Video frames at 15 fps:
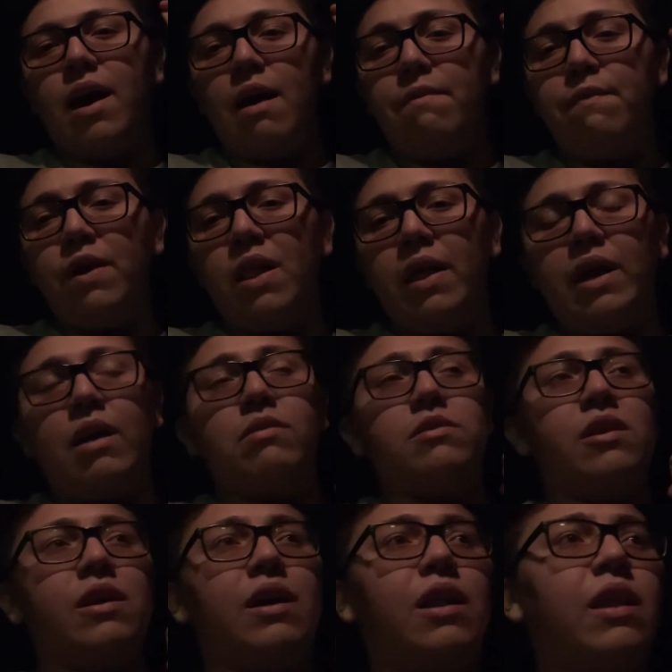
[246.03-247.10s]
I felt like I was
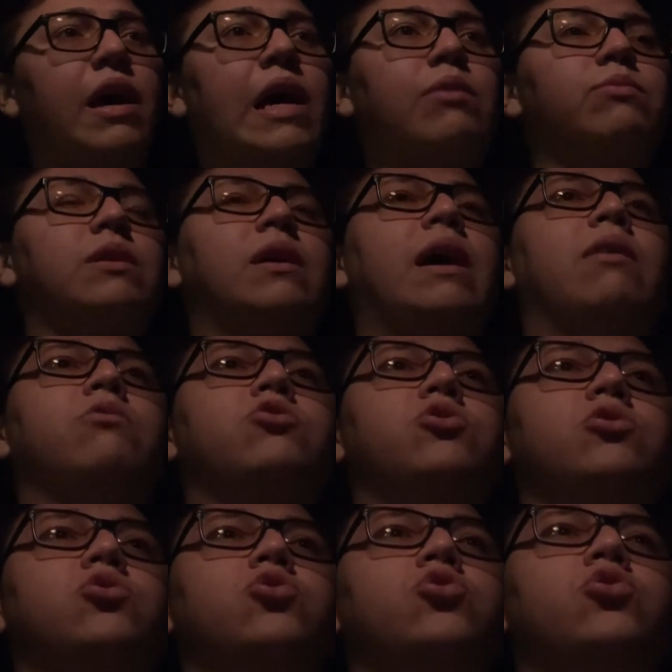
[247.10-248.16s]
going to collapse. Like I was
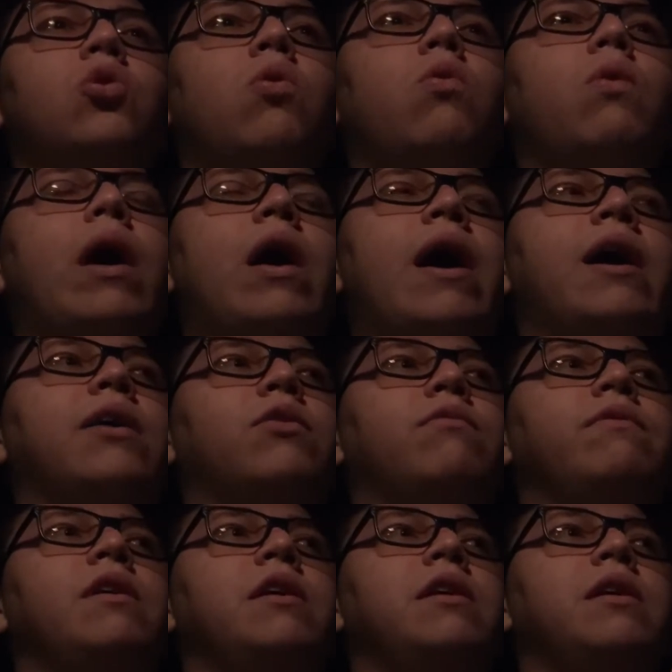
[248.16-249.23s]
just so
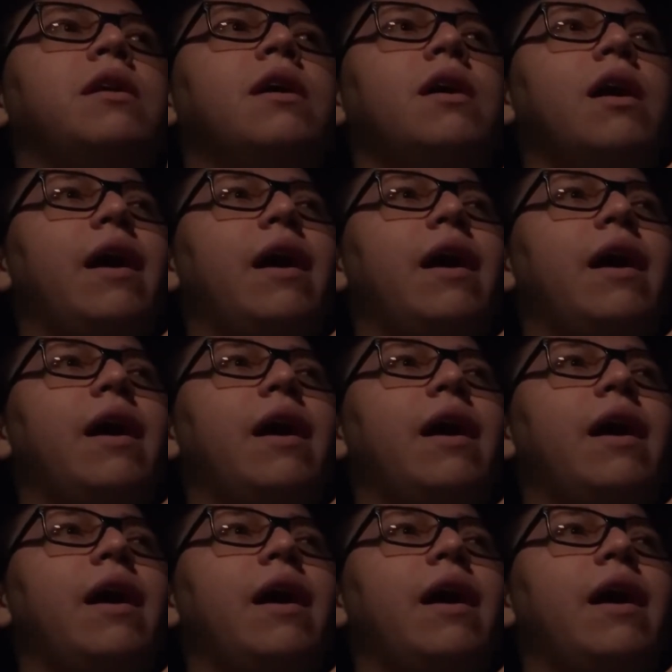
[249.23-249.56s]
aggravated.